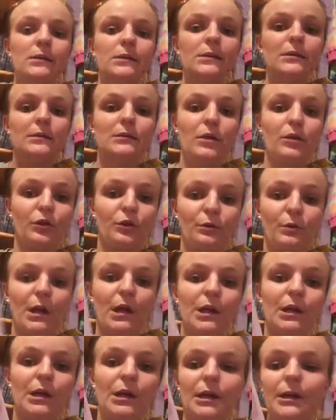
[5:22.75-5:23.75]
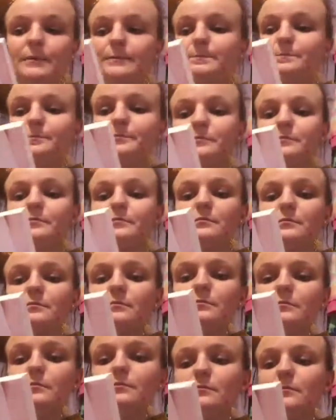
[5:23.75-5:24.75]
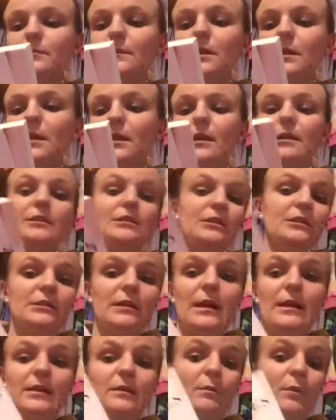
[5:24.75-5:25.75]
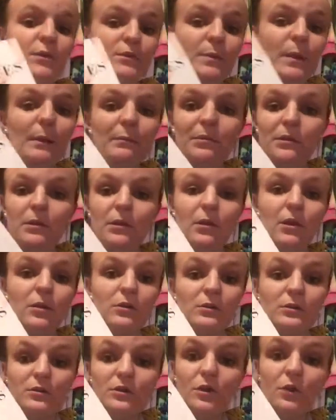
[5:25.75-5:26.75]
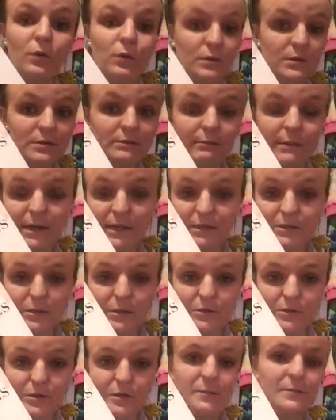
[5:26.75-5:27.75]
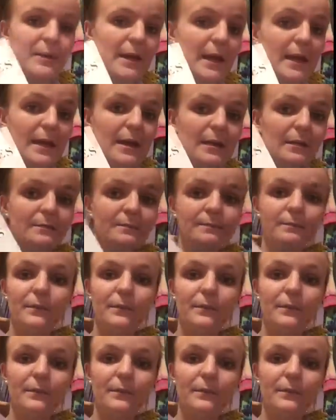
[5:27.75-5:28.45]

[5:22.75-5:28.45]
It's a thriller, and she's like the most popular girl in school and somebody turns up dead